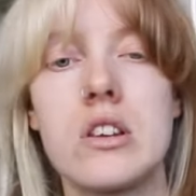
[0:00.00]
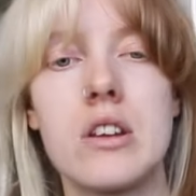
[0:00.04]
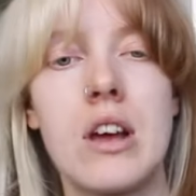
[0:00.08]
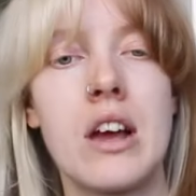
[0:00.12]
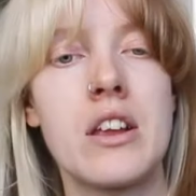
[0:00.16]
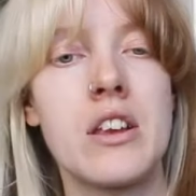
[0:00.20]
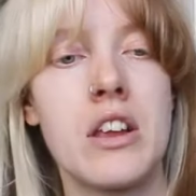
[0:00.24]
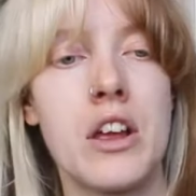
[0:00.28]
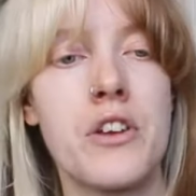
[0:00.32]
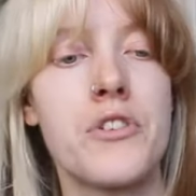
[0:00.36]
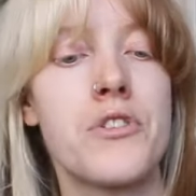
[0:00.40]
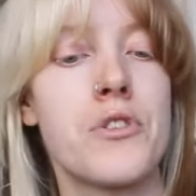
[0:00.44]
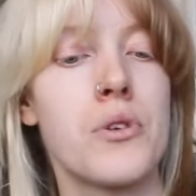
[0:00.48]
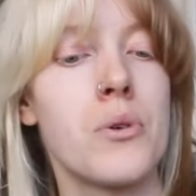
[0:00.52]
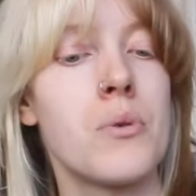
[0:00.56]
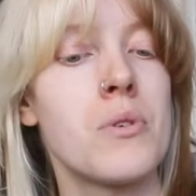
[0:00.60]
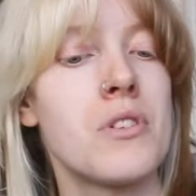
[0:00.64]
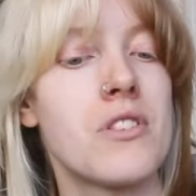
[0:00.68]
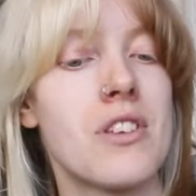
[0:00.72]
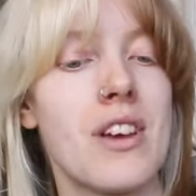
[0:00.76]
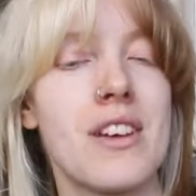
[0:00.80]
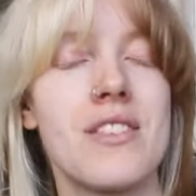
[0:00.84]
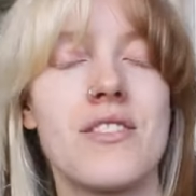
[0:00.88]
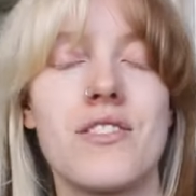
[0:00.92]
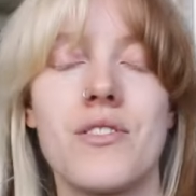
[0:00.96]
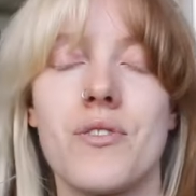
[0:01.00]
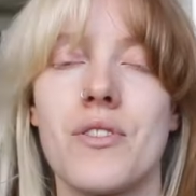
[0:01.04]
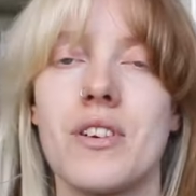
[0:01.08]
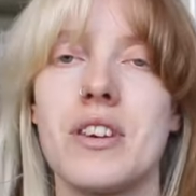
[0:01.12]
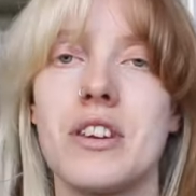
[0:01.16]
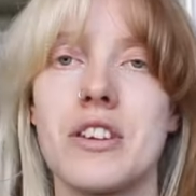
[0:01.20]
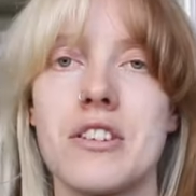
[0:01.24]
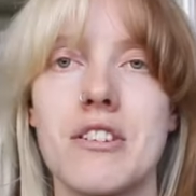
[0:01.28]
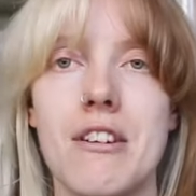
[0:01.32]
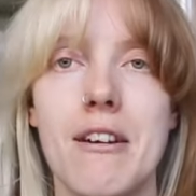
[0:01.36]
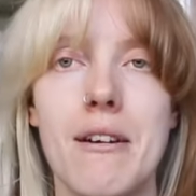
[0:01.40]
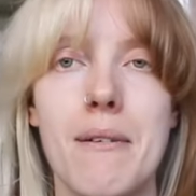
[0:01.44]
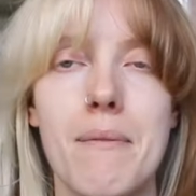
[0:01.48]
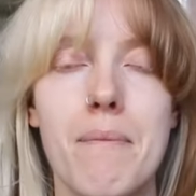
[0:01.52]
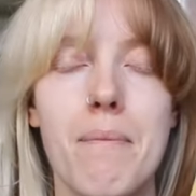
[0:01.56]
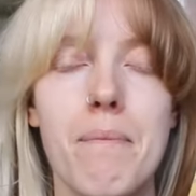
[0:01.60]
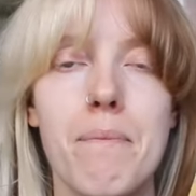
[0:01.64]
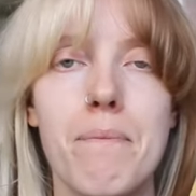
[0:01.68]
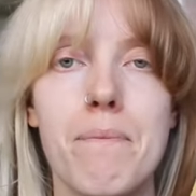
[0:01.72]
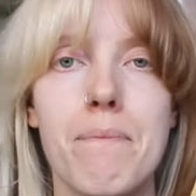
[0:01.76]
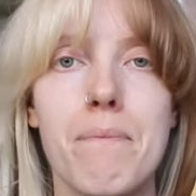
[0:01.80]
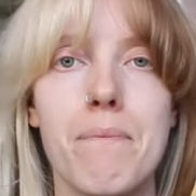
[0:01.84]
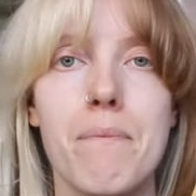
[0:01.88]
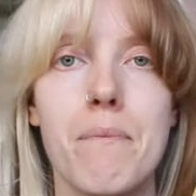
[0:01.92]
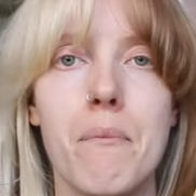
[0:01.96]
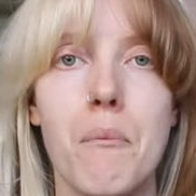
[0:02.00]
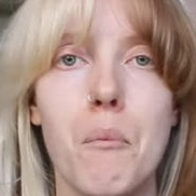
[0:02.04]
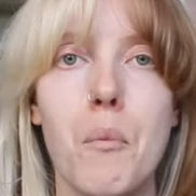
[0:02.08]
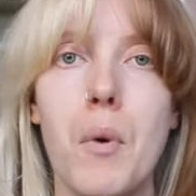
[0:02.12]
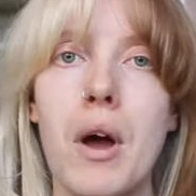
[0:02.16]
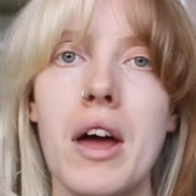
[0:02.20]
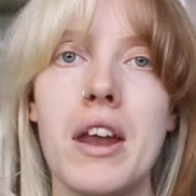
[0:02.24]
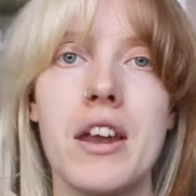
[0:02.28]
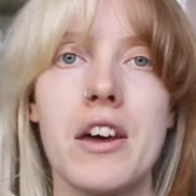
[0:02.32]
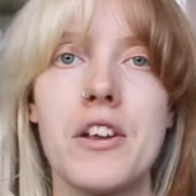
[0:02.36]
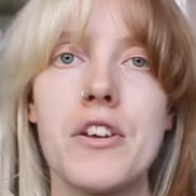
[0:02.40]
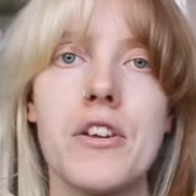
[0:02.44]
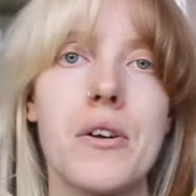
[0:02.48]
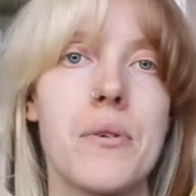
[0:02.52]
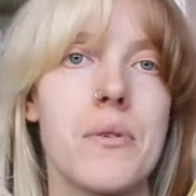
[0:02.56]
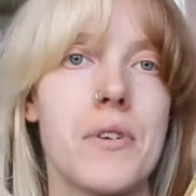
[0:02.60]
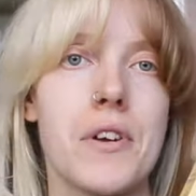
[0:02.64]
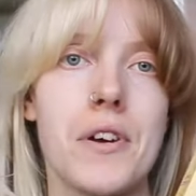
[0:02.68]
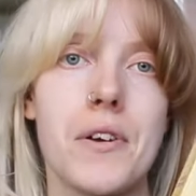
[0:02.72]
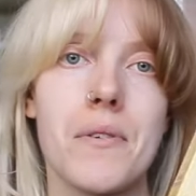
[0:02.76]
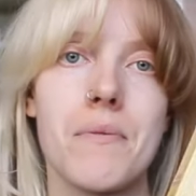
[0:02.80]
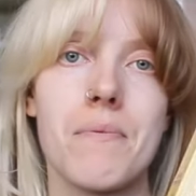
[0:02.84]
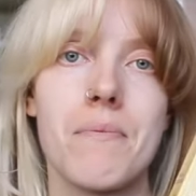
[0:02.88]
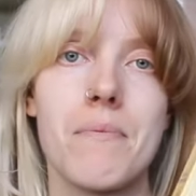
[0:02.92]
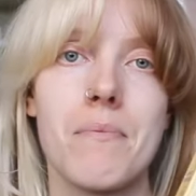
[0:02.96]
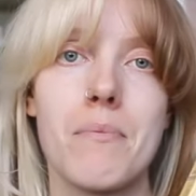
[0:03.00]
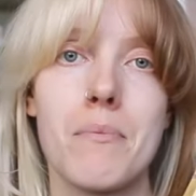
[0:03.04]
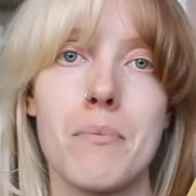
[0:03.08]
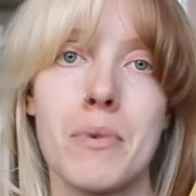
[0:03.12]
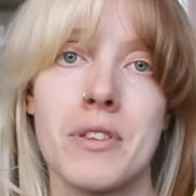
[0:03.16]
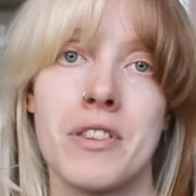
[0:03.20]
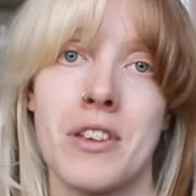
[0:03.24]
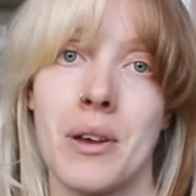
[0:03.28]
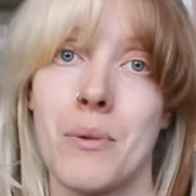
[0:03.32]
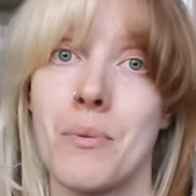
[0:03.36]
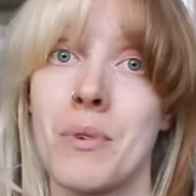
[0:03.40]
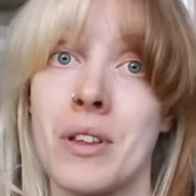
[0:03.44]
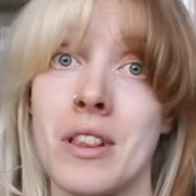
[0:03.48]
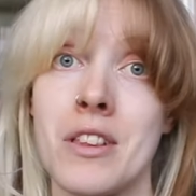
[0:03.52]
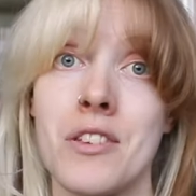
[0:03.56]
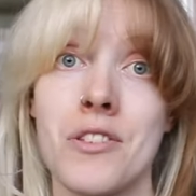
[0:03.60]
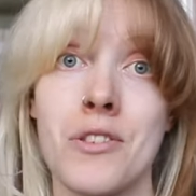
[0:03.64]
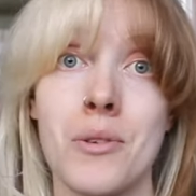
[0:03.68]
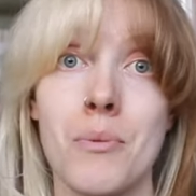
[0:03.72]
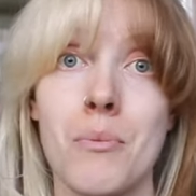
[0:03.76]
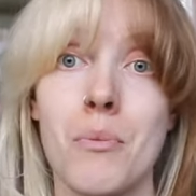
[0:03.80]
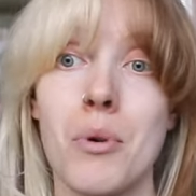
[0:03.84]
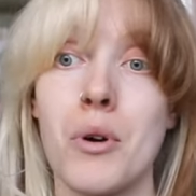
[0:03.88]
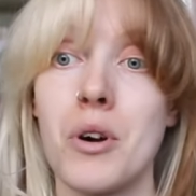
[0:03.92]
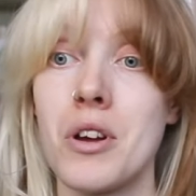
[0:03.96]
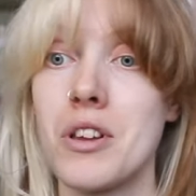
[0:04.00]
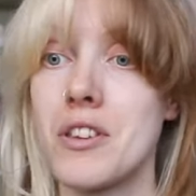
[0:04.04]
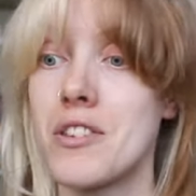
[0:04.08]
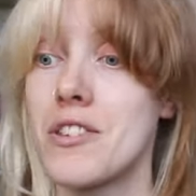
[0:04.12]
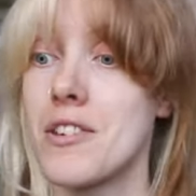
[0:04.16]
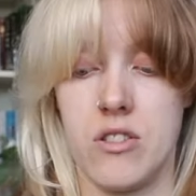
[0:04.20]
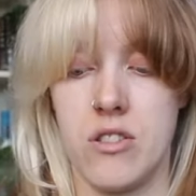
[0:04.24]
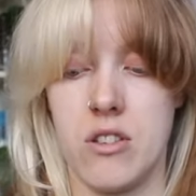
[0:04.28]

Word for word: I do intend to finish it when I don't know, but I will at some point.